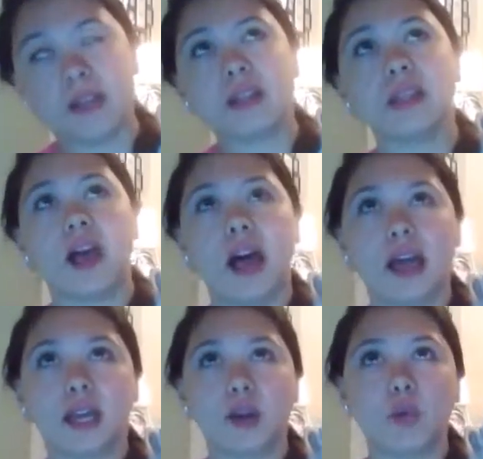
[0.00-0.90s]

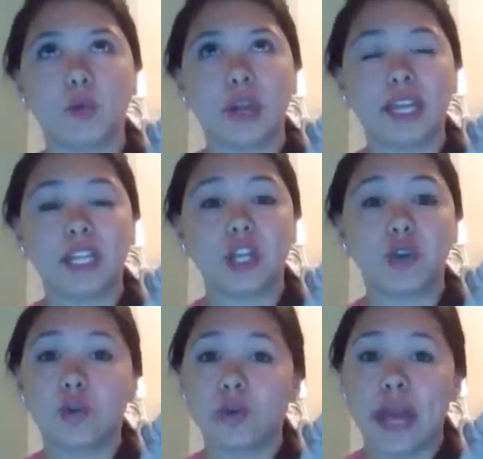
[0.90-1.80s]
like when
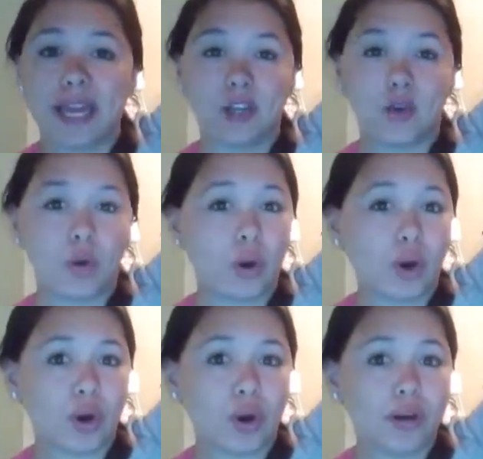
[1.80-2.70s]
you get
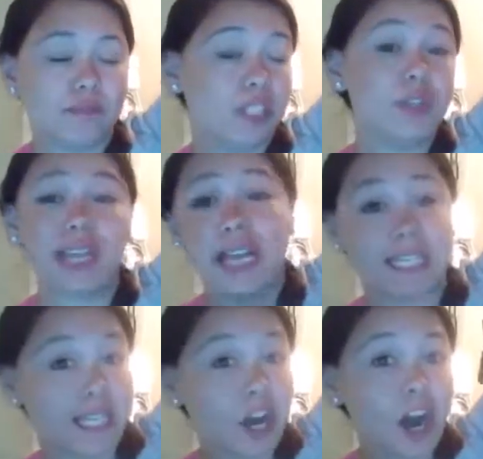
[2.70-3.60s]
your student
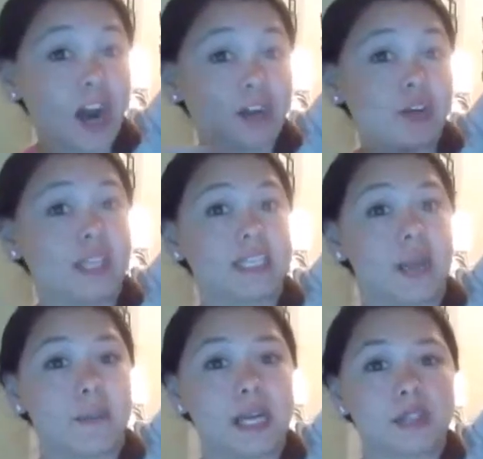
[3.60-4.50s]
ID card, or at least
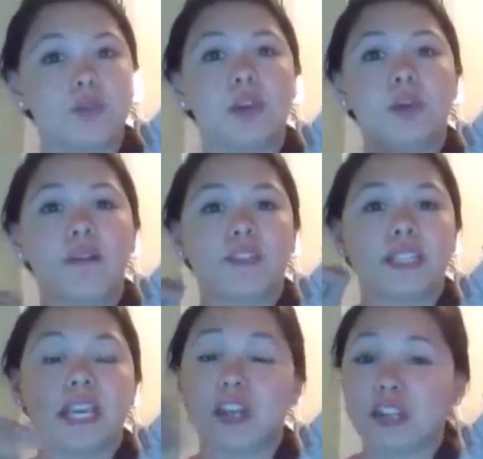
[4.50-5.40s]
at my school, you have to
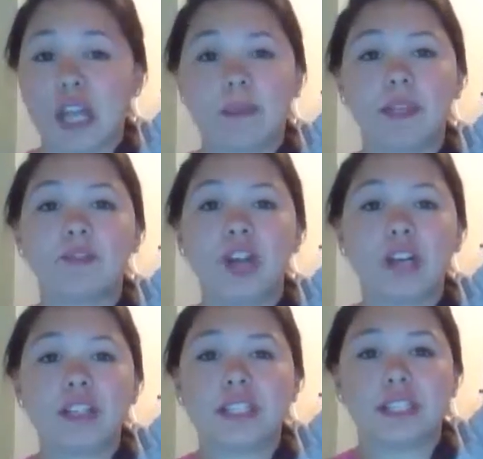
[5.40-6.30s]
take your statement of
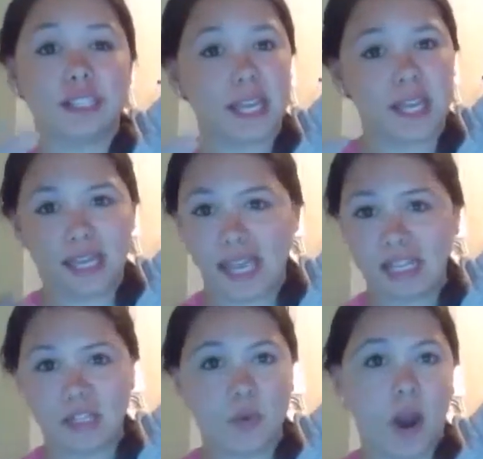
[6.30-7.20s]
charges to say that
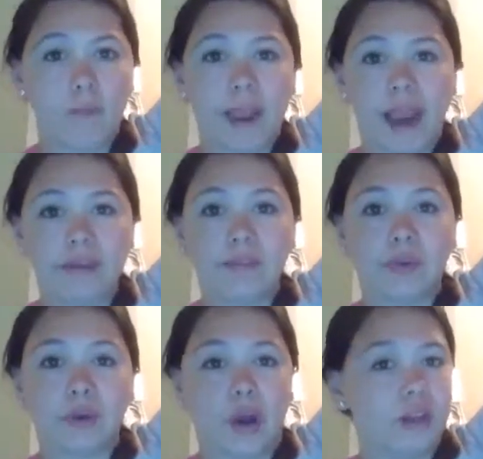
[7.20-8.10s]
yes, you are paid
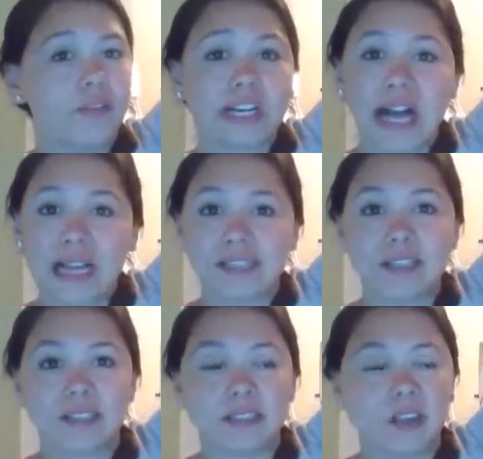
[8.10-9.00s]
for all of your
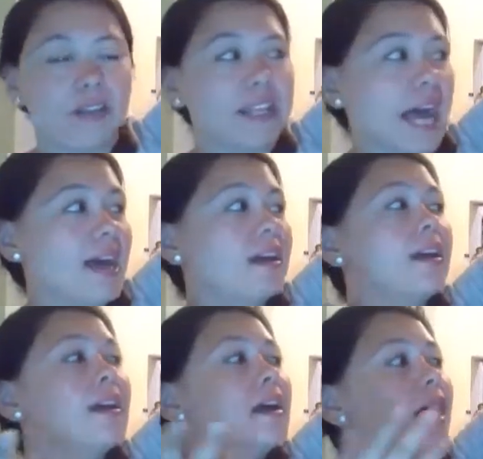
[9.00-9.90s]
classes and stuff like that.
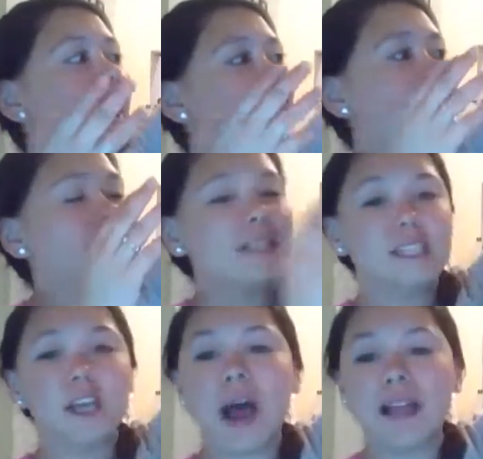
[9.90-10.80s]
And
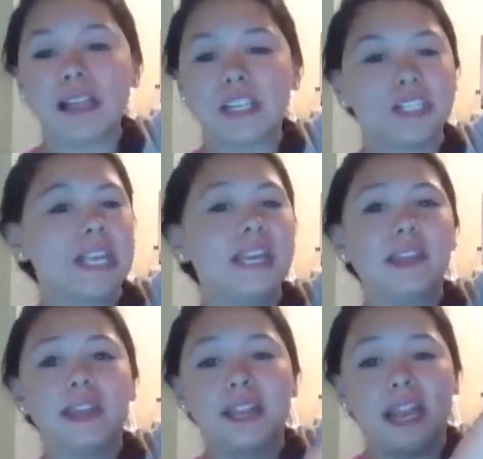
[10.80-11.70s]
so I like to just,
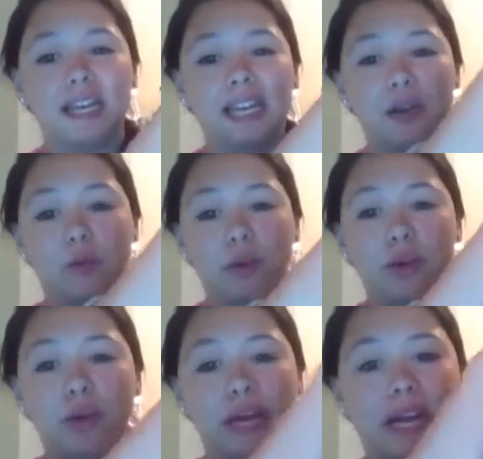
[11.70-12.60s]
anything that I need real
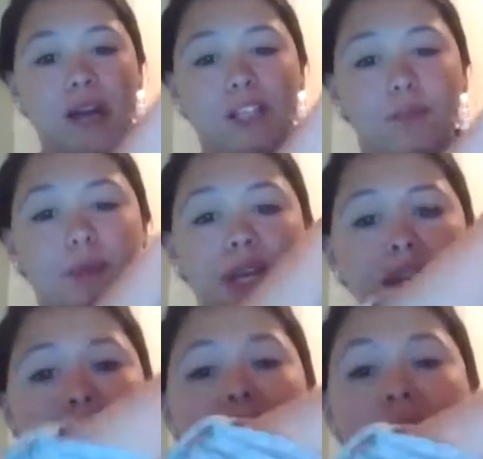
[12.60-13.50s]
quick, I'll just put it
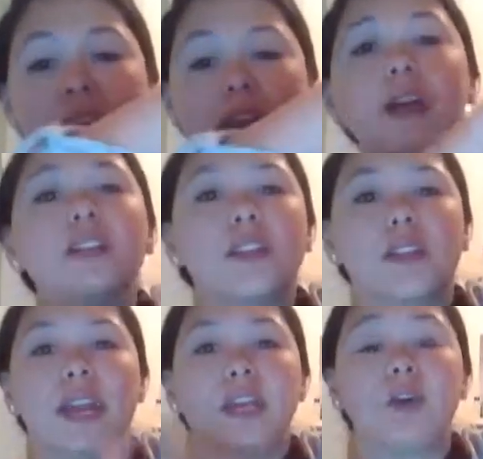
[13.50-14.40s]
in here so
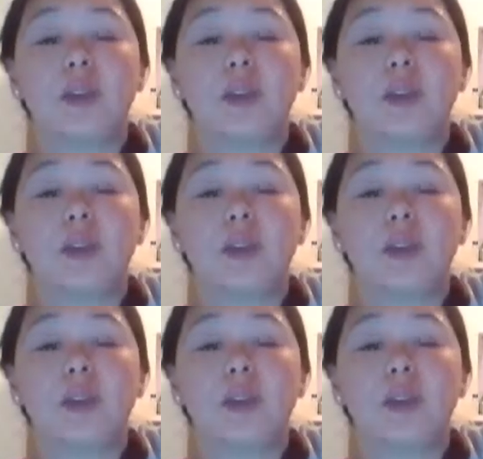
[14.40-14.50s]
that I know